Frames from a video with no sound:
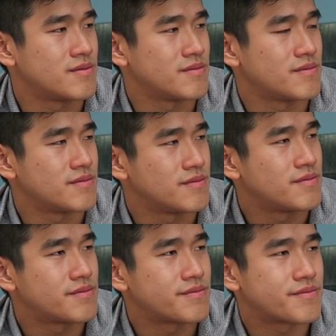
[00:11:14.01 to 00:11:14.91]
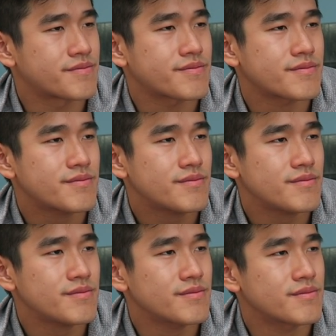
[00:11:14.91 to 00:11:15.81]

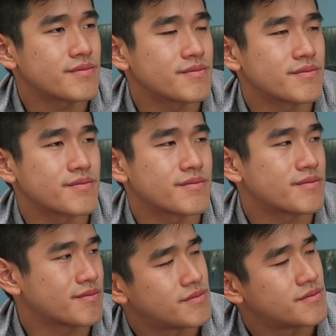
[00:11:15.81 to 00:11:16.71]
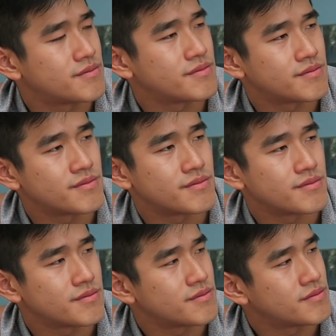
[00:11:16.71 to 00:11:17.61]

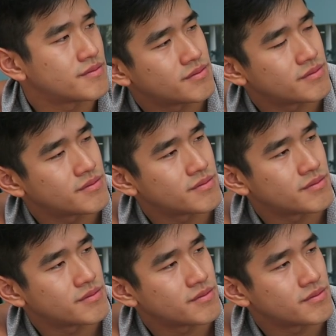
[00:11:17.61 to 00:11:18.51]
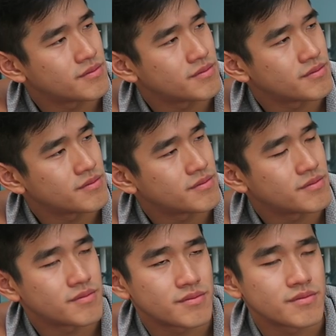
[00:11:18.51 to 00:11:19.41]

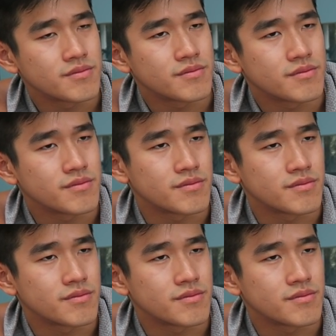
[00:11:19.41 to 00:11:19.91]
This person isn't speaking.